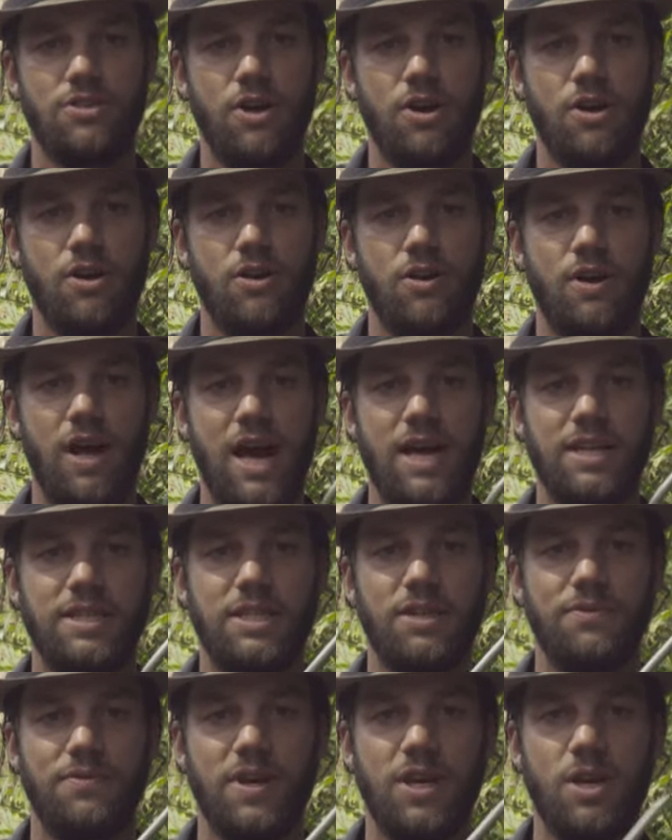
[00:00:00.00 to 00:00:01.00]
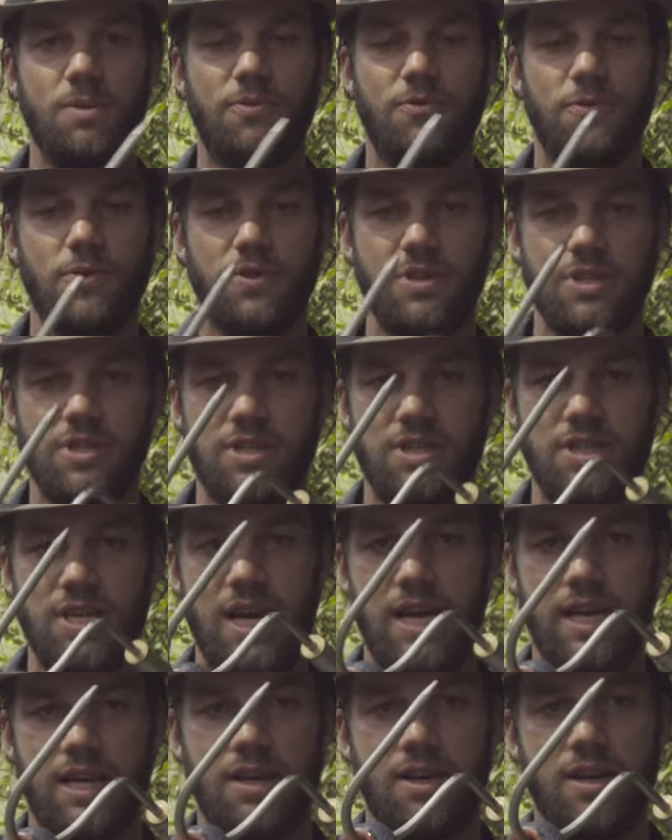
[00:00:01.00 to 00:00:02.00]
no anti-venom for this
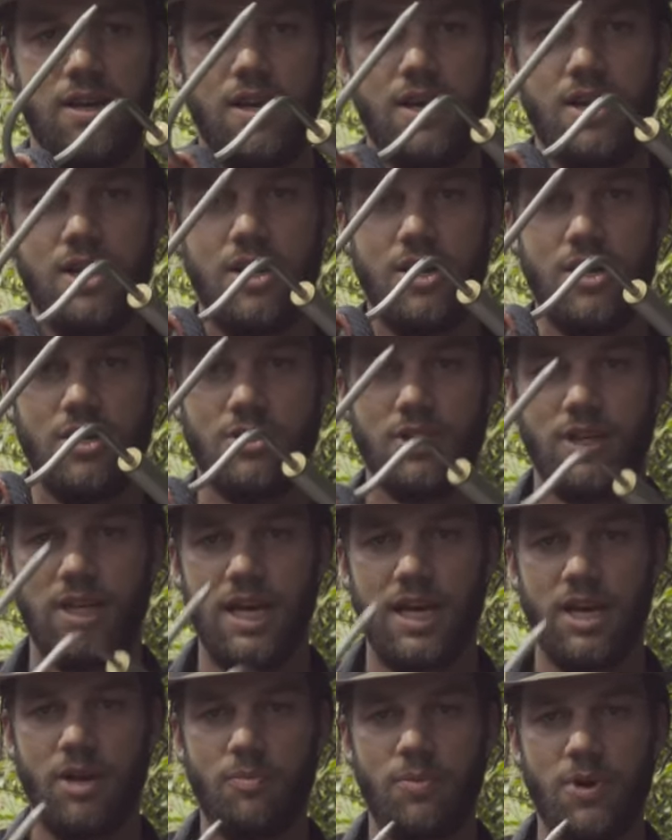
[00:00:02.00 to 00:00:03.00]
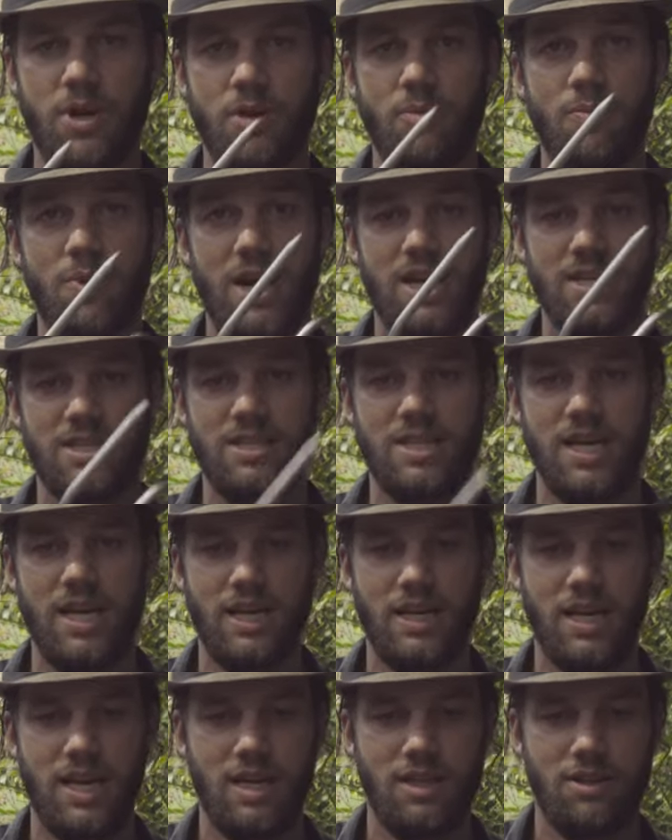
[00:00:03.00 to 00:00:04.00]
snake, so getting bitten by a
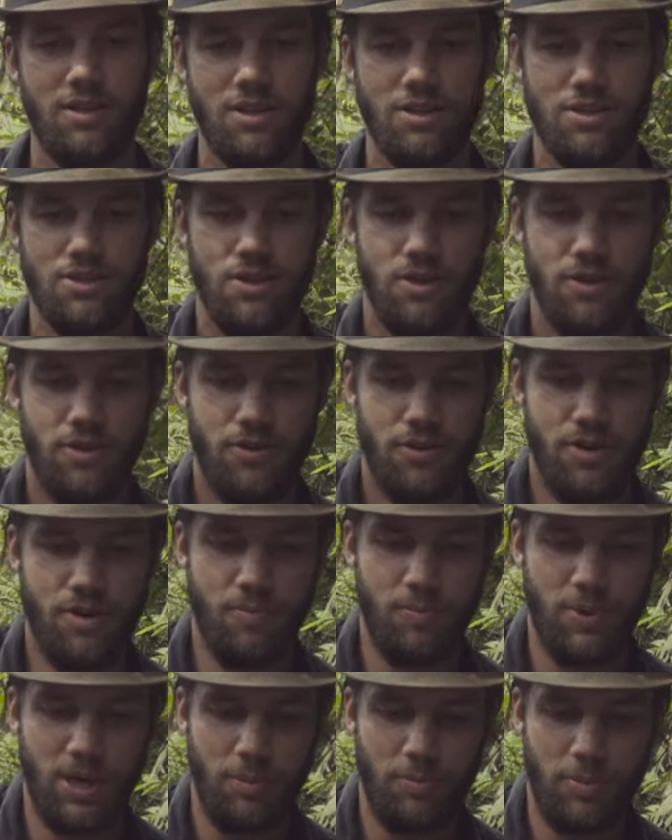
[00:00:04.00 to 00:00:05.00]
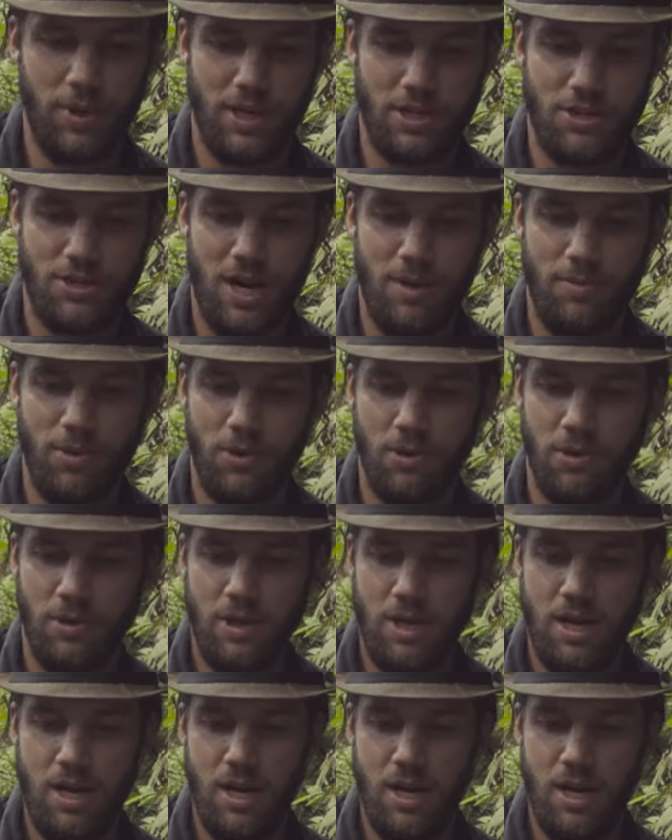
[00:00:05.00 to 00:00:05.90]
snake like this, you're in big, big trouble.